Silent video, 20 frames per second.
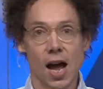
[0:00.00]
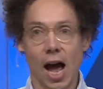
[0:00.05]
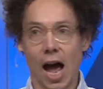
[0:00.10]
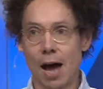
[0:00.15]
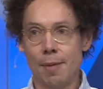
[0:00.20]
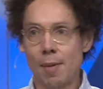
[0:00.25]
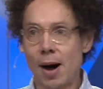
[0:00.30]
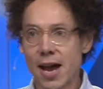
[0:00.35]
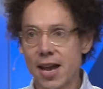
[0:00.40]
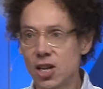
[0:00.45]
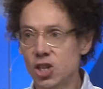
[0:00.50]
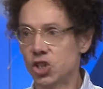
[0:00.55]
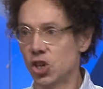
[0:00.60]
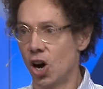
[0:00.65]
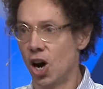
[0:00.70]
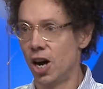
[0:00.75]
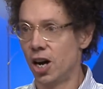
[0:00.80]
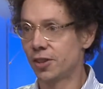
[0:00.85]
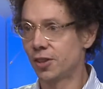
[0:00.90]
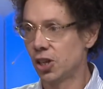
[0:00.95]
"Am I a
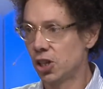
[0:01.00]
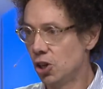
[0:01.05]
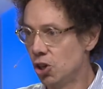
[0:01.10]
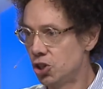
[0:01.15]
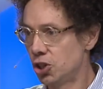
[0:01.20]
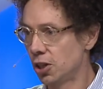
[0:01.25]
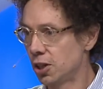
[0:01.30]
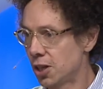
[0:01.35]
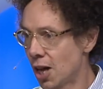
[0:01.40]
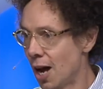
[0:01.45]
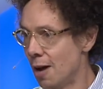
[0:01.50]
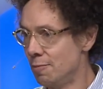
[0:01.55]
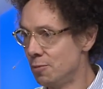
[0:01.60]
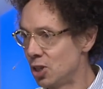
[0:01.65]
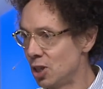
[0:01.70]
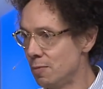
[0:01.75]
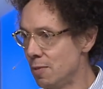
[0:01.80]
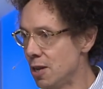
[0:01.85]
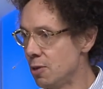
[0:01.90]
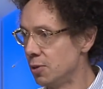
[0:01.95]
dog that you should come
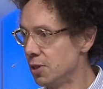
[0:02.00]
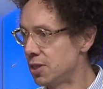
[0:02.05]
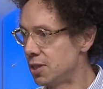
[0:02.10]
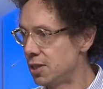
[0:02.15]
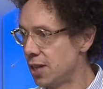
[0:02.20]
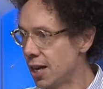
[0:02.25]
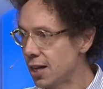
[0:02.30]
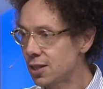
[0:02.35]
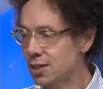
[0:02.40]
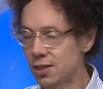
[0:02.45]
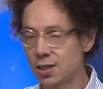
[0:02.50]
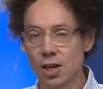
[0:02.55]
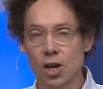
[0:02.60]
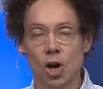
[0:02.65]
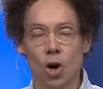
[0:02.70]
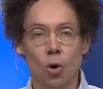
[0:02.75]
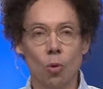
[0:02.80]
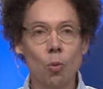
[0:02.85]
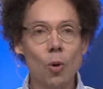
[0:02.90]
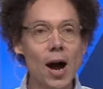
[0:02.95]
to me with sticks?"
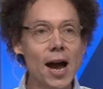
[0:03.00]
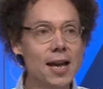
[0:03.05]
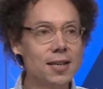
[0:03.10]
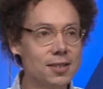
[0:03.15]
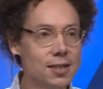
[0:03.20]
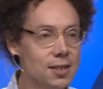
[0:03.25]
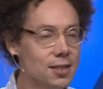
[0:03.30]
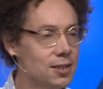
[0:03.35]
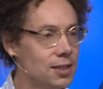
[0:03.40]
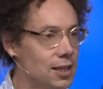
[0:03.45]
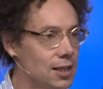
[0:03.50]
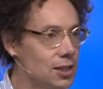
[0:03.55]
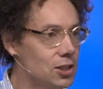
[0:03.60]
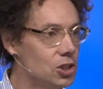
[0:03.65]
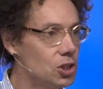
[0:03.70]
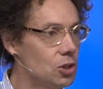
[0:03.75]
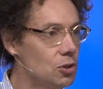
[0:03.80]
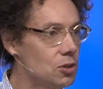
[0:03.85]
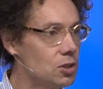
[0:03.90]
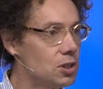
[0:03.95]
Why is he
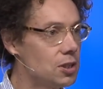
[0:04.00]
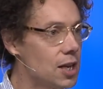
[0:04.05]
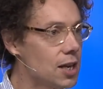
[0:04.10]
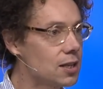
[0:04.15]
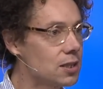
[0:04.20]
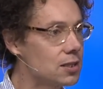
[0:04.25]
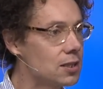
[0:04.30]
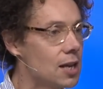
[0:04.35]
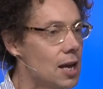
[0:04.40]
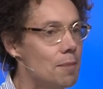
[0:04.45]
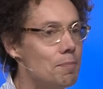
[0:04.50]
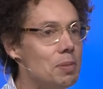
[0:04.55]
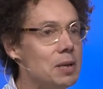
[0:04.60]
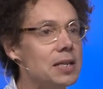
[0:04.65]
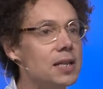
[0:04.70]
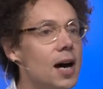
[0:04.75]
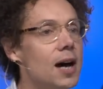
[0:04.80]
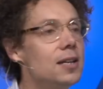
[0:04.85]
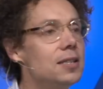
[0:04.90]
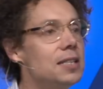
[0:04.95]
seeing 2 sticks?
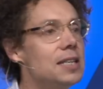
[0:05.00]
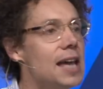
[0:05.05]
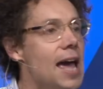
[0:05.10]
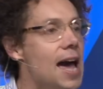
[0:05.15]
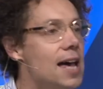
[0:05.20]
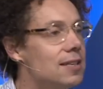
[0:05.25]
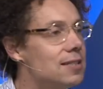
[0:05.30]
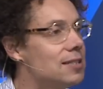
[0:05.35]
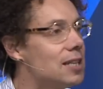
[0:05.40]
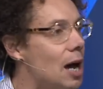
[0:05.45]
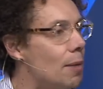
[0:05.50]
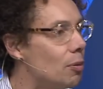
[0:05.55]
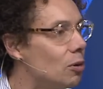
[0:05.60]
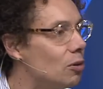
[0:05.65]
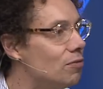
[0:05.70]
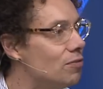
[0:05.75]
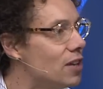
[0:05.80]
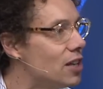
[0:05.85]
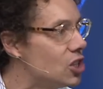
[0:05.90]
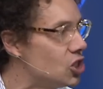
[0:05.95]
Because he has
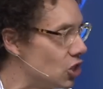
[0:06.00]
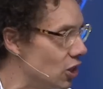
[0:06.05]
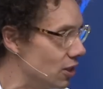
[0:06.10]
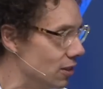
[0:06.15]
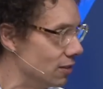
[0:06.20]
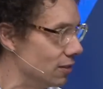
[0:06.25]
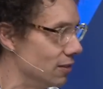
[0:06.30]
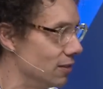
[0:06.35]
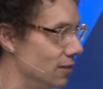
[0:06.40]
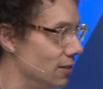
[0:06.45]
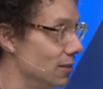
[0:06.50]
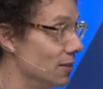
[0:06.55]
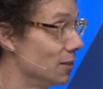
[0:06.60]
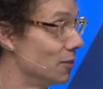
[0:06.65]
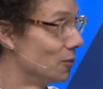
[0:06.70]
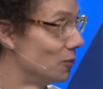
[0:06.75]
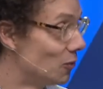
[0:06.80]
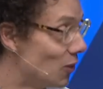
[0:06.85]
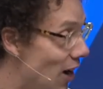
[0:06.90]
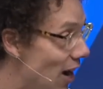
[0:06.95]
double vision,
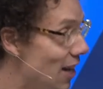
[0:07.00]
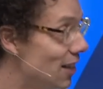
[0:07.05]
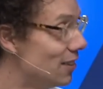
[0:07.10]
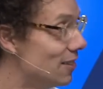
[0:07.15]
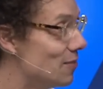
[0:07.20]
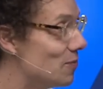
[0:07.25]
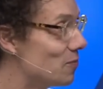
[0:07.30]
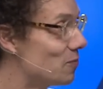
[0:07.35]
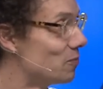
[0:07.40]
right?